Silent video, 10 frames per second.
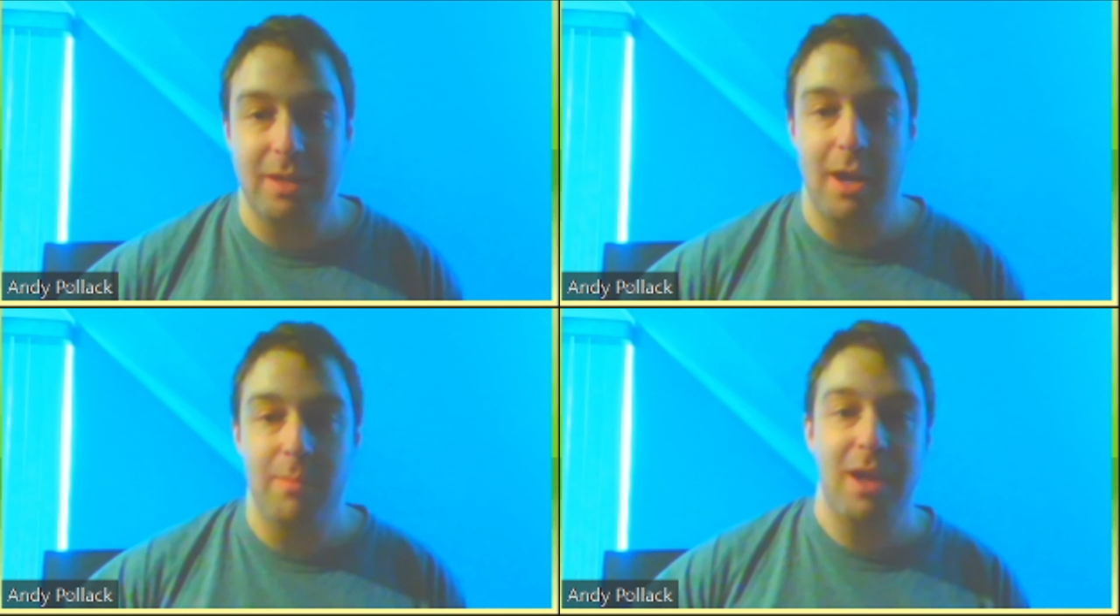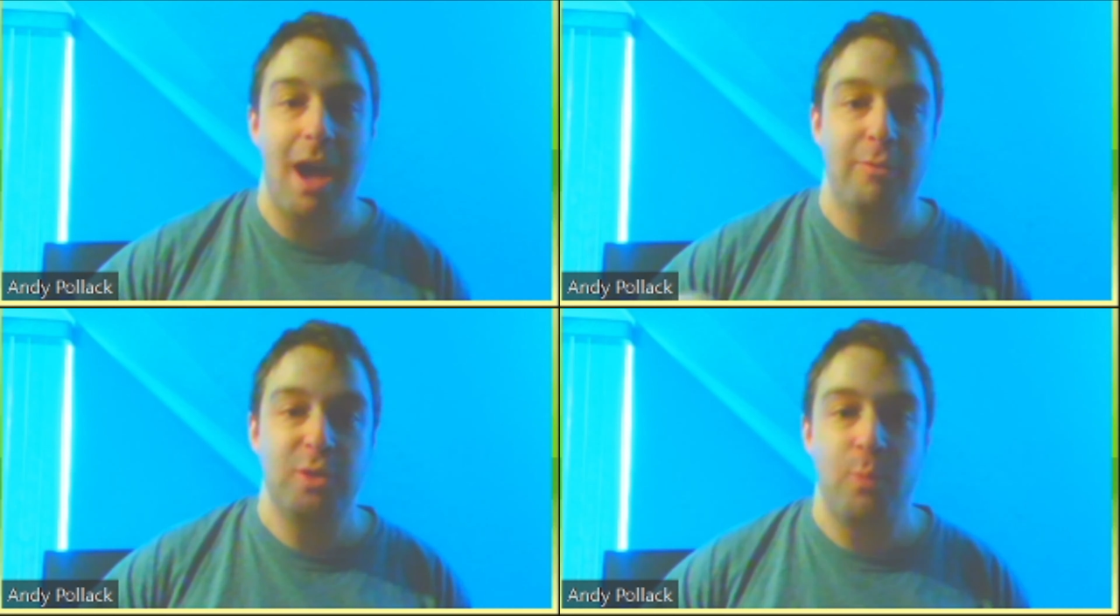um,
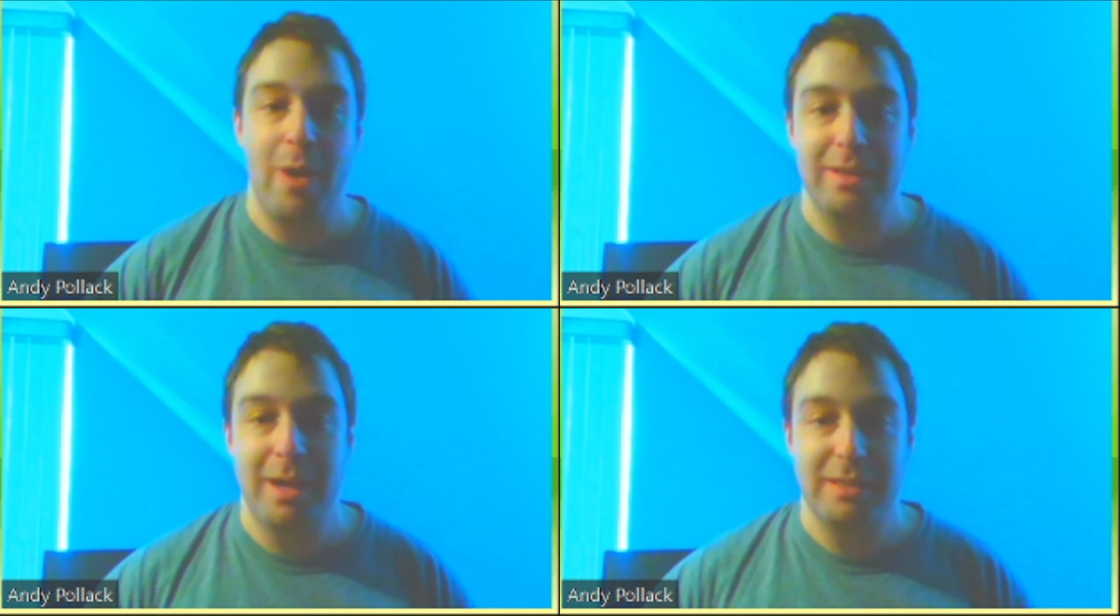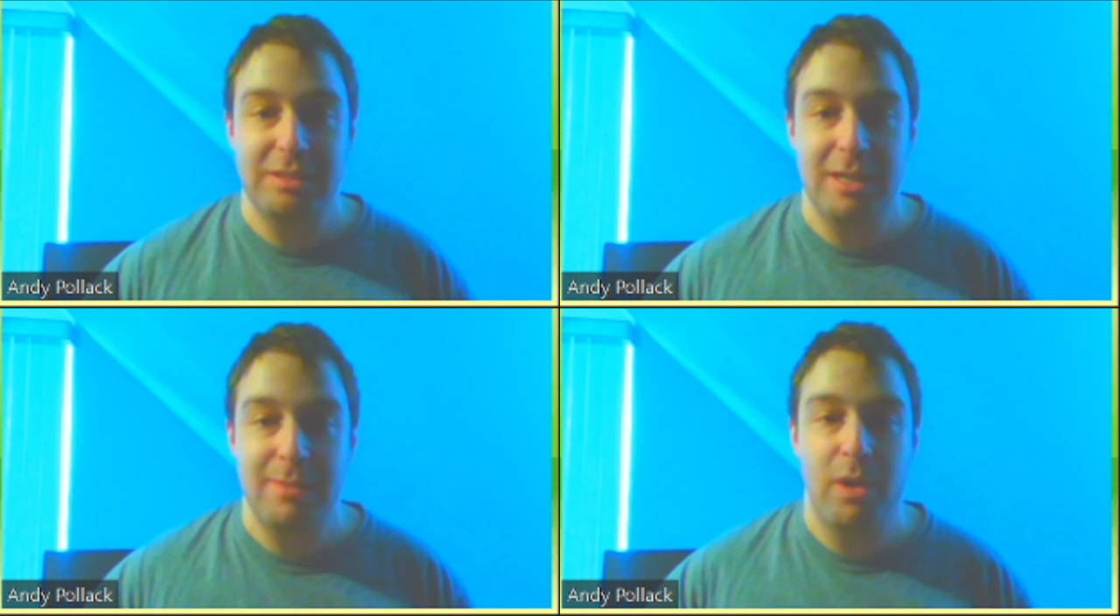College Point
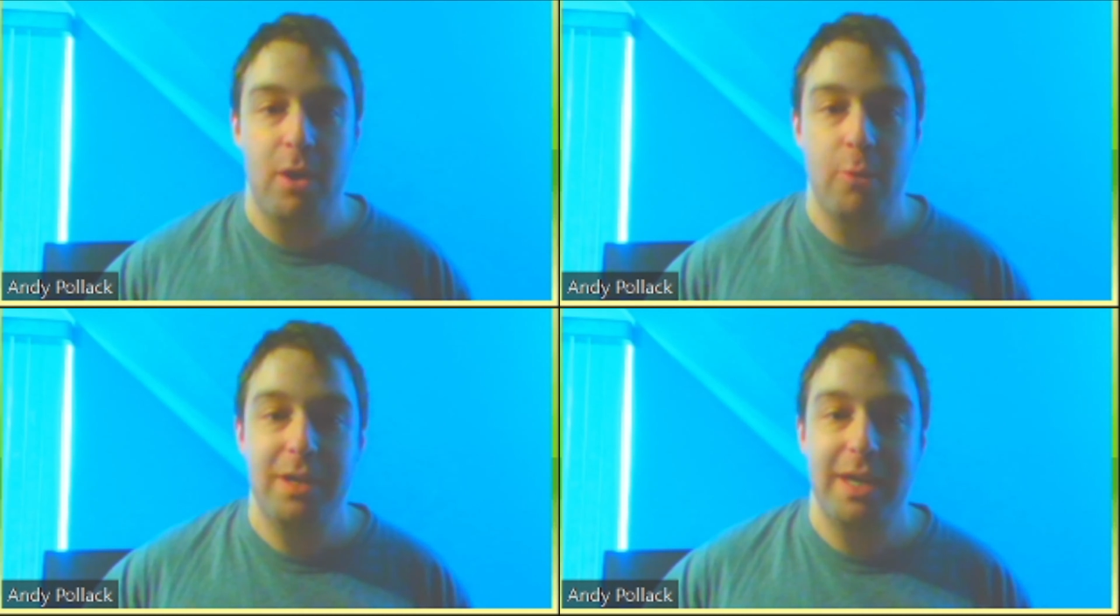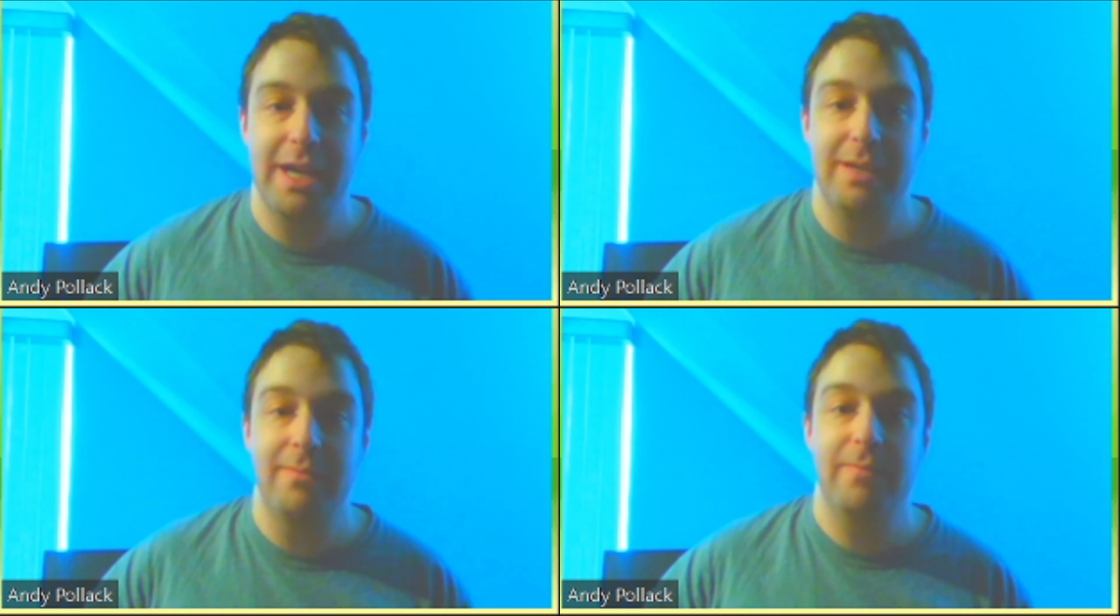Bus Depot
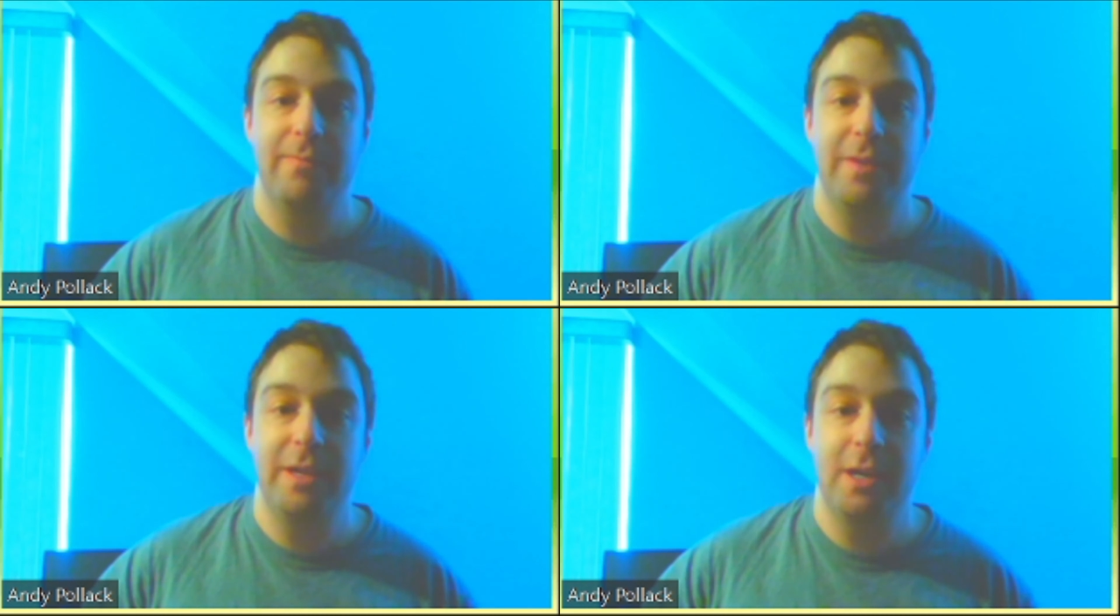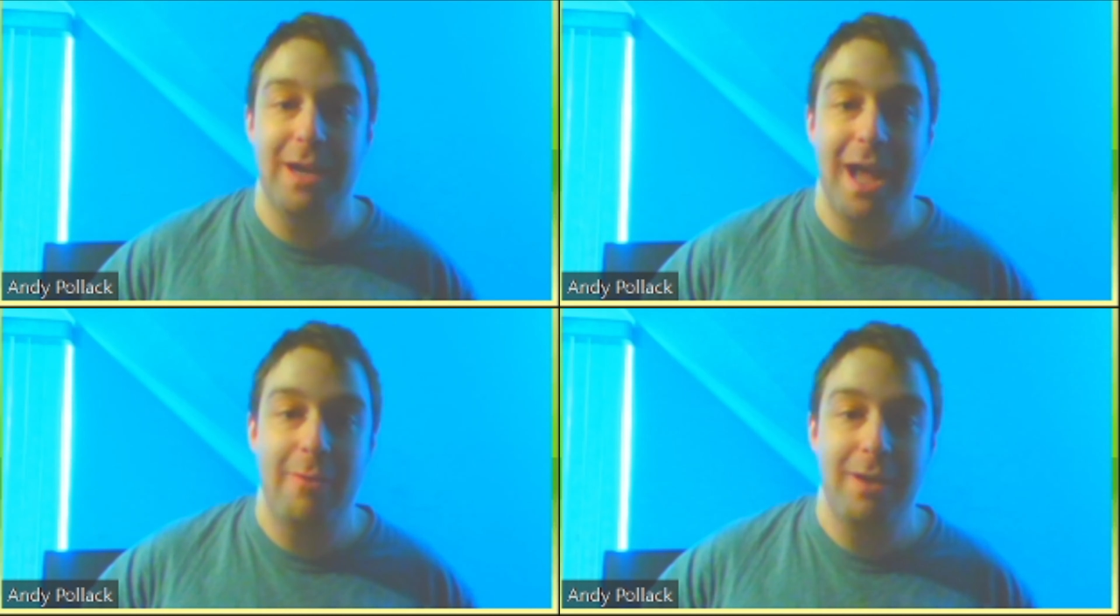can
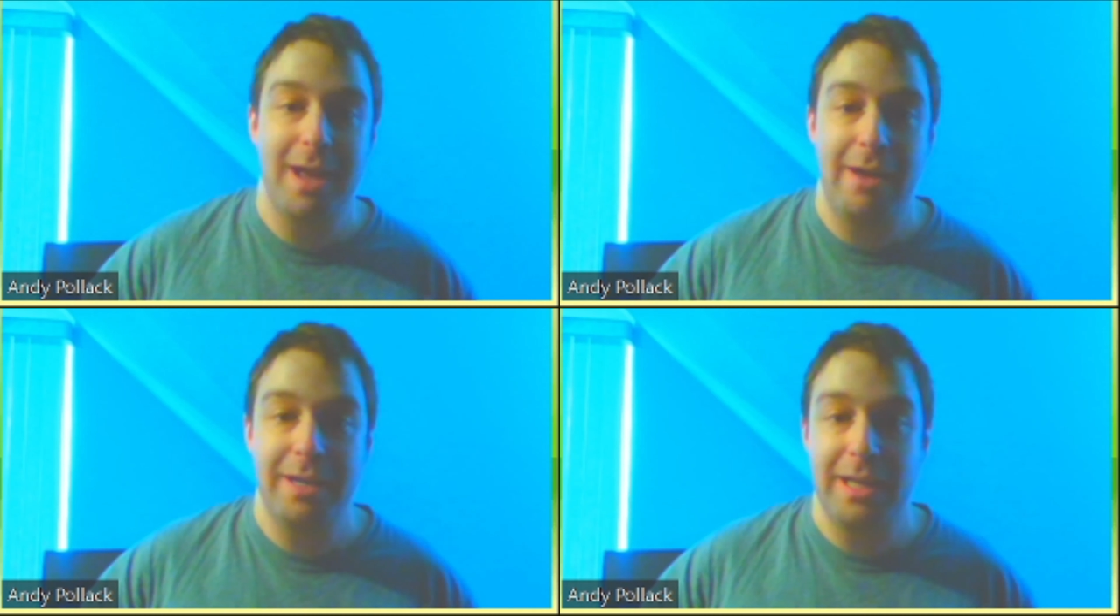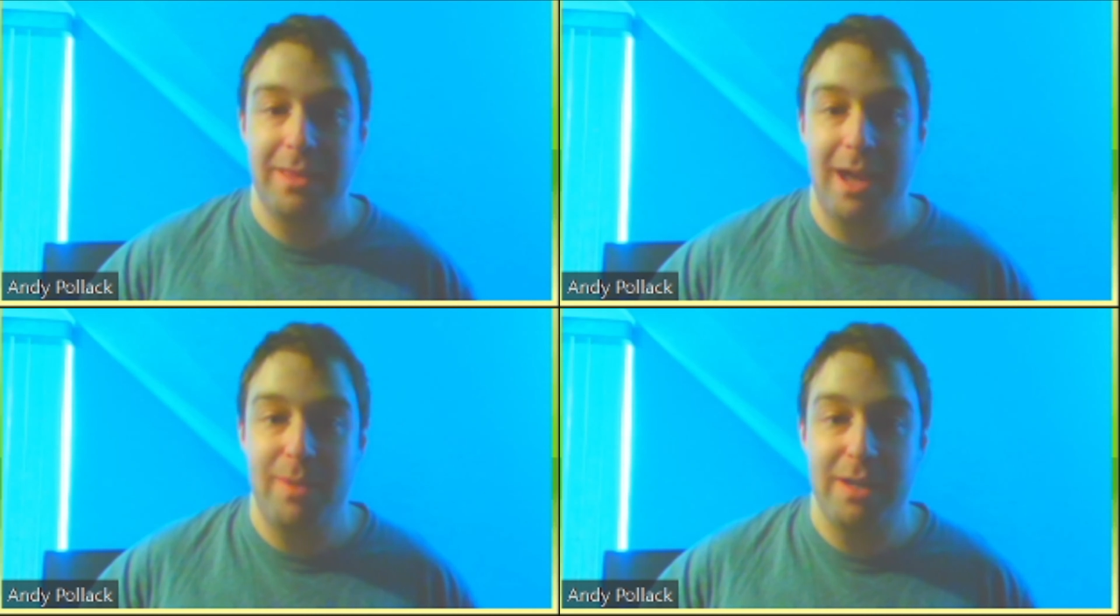figure it out how to
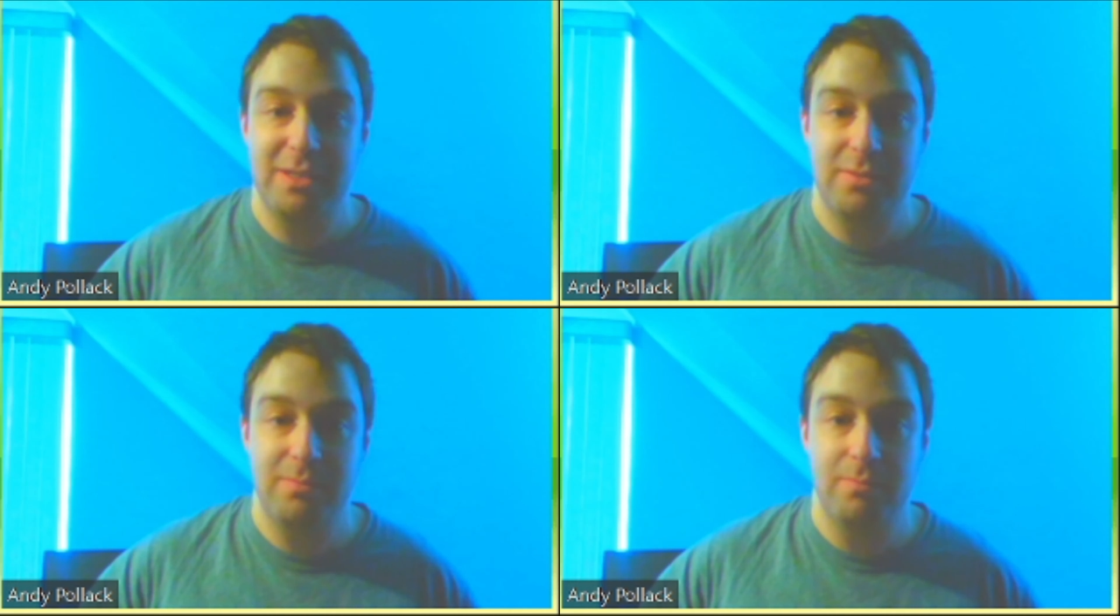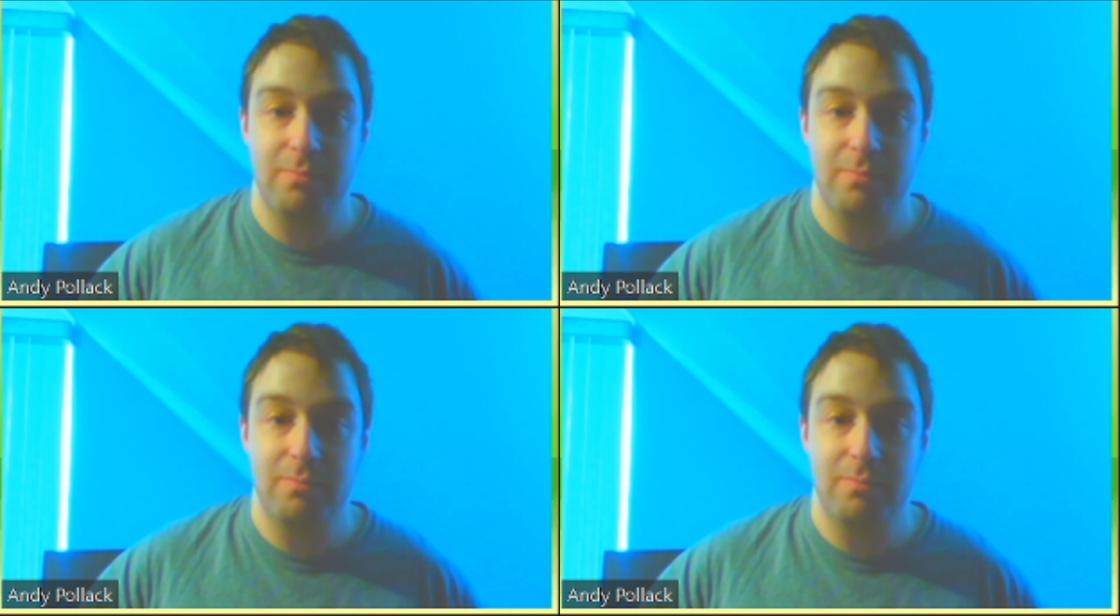get that bus